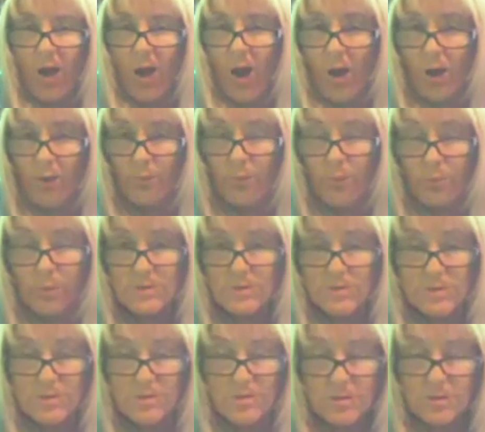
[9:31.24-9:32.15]
I
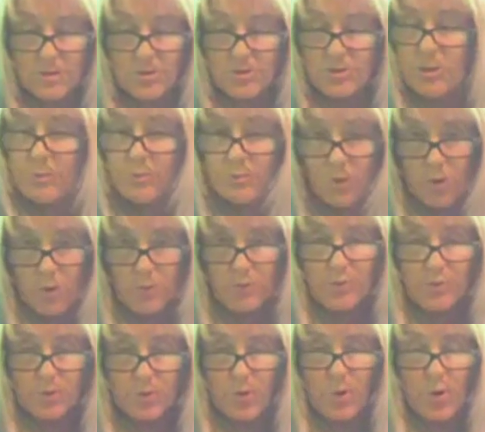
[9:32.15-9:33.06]
was shipped
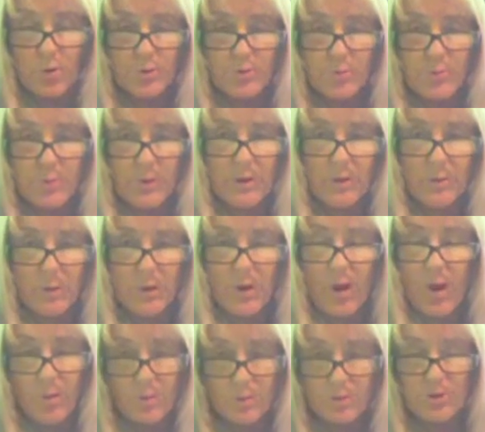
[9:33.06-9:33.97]
off to the hospital
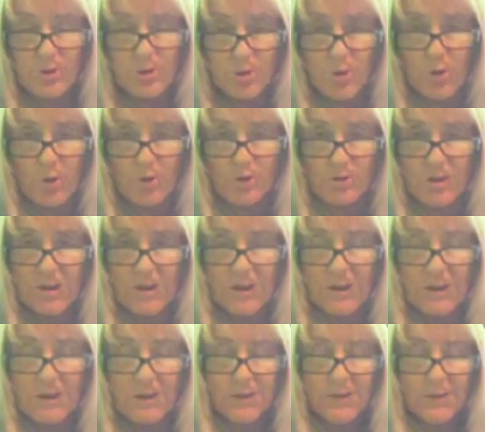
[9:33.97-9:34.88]
when I was 13
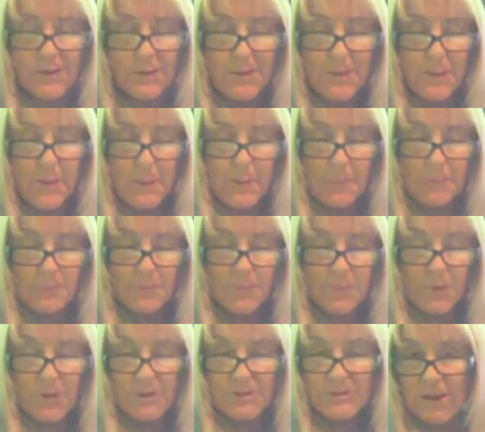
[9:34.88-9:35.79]

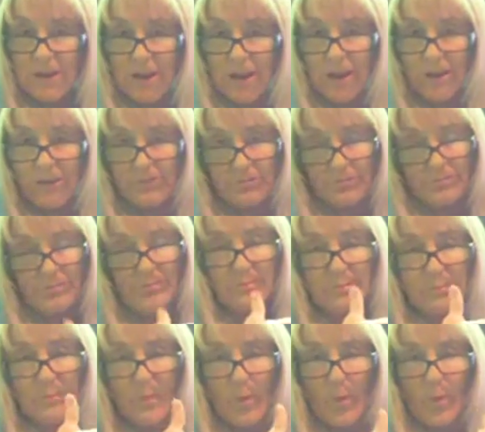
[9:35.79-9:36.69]
to have
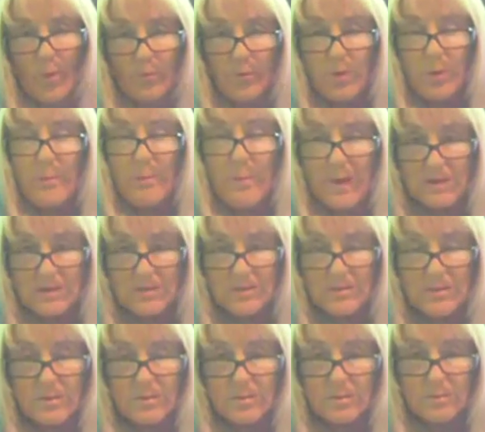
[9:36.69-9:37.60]
the
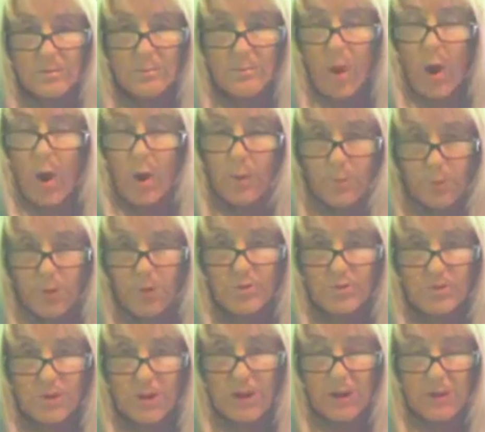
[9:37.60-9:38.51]
mess my
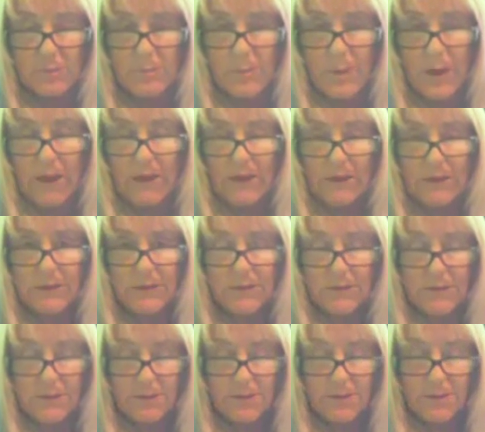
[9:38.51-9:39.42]
abuser had made
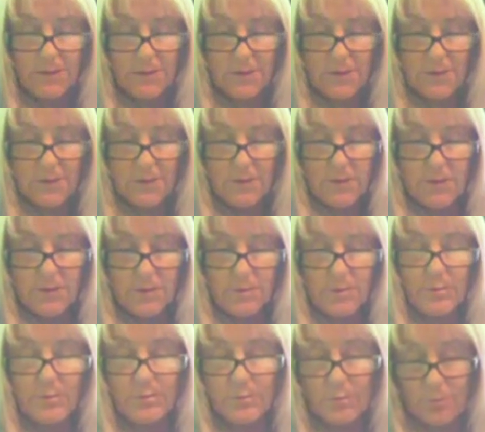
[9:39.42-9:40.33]

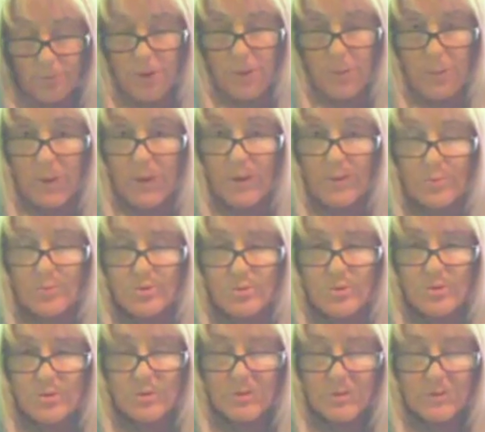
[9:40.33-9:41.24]
rebuilt.
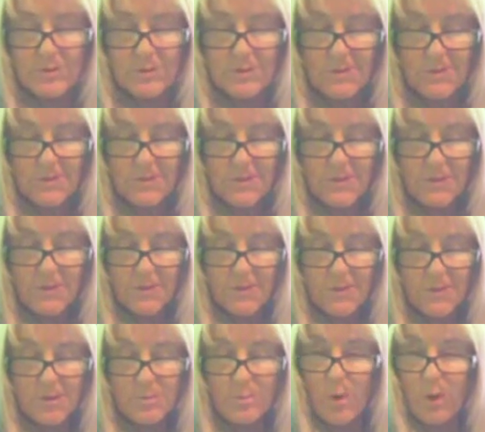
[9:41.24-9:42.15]

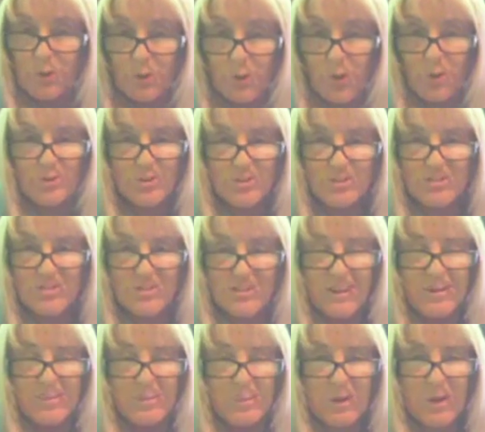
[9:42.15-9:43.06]
My doctors
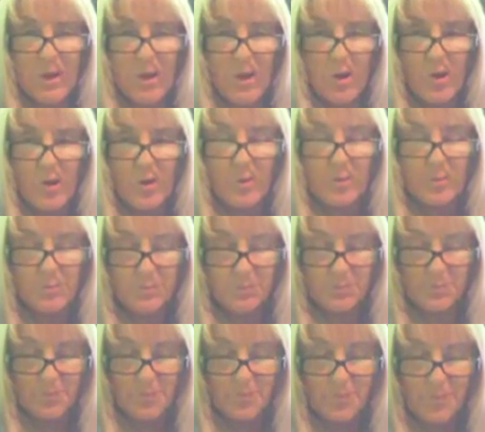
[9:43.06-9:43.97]
sent me home.
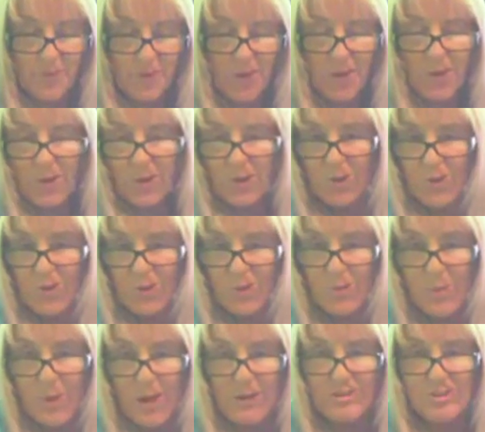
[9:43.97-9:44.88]
Can
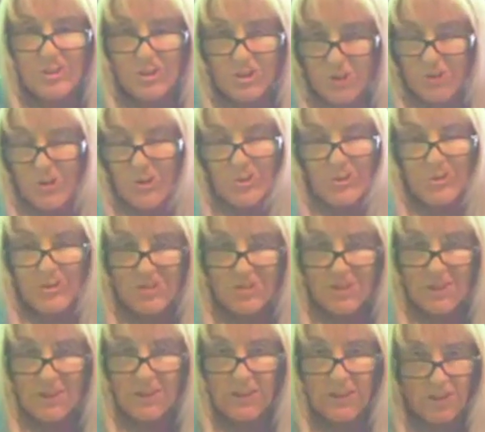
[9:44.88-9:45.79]
you imagine a doctor
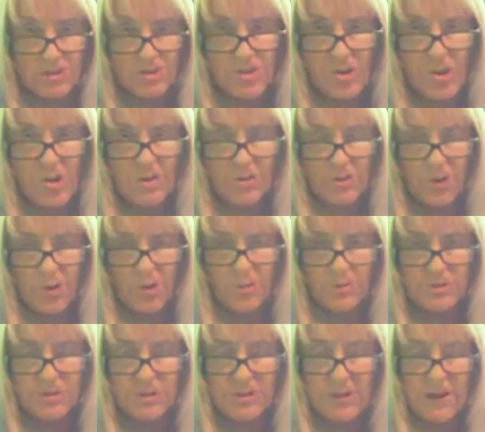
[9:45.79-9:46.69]
sending a child
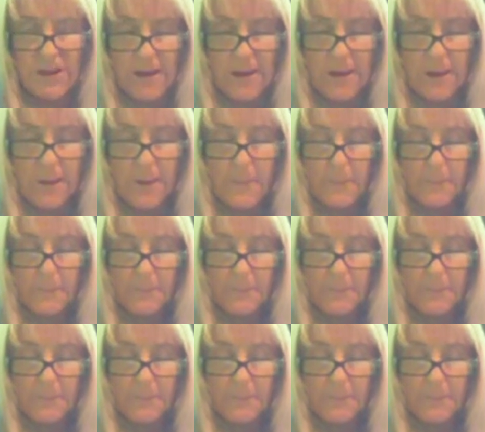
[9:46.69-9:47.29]
home today?